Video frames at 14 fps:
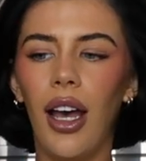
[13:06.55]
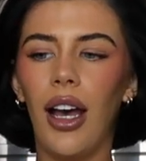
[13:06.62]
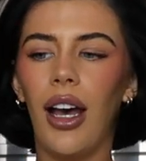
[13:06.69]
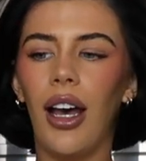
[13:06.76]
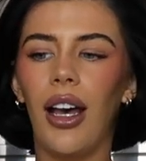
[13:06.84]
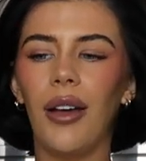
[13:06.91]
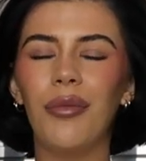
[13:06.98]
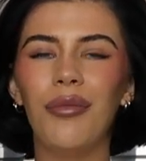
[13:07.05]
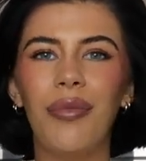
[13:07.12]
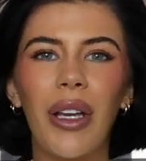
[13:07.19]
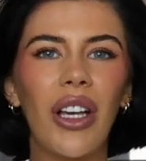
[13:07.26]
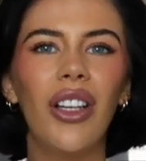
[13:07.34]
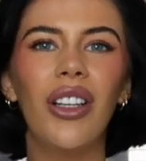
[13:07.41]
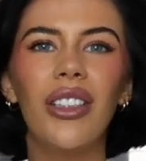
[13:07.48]
um,
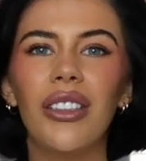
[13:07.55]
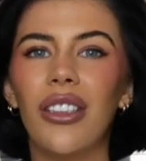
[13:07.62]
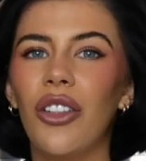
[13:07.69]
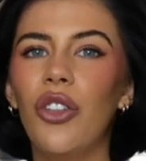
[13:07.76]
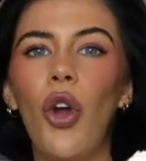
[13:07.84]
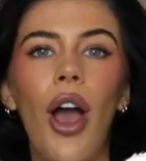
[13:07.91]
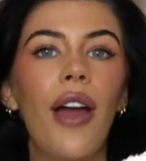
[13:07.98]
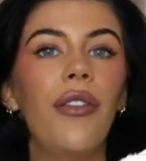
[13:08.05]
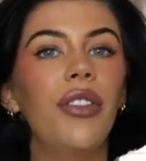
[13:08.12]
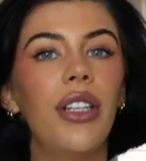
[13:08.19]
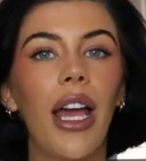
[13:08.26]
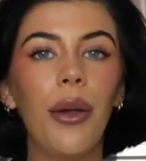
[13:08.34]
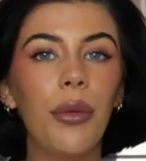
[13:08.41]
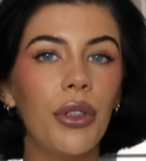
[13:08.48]
because not every
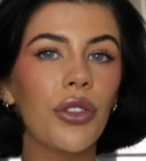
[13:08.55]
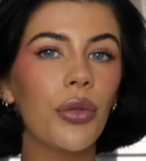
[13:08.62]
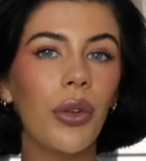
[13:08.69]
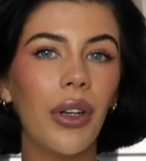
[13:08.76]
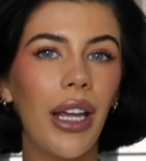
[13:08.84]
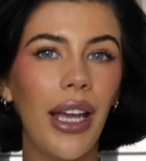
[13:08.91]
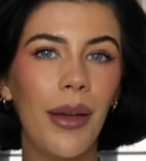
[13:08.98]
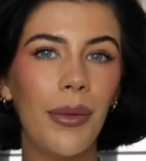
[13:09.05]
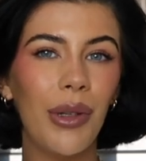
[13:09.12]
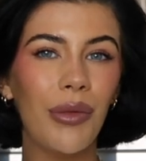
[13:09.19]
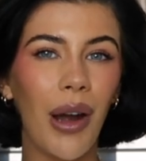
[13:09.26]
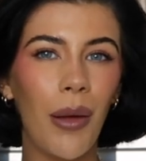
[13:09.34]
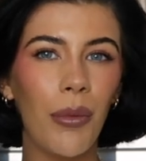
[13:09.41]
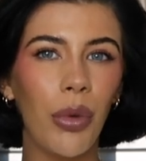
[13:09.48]
day we just want to hear me
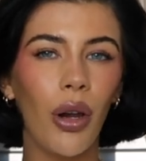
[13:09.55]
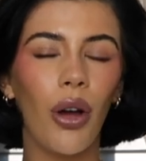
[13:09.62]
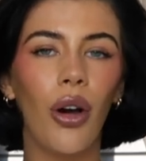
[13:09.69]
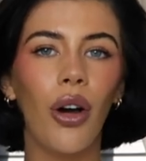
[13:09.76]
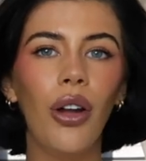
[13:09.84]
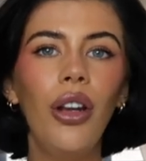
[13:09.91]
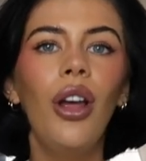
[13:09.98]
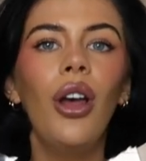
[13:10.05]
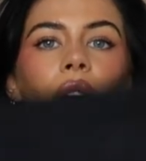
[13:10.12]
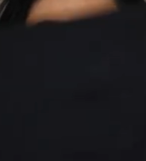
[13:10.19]
ramble on.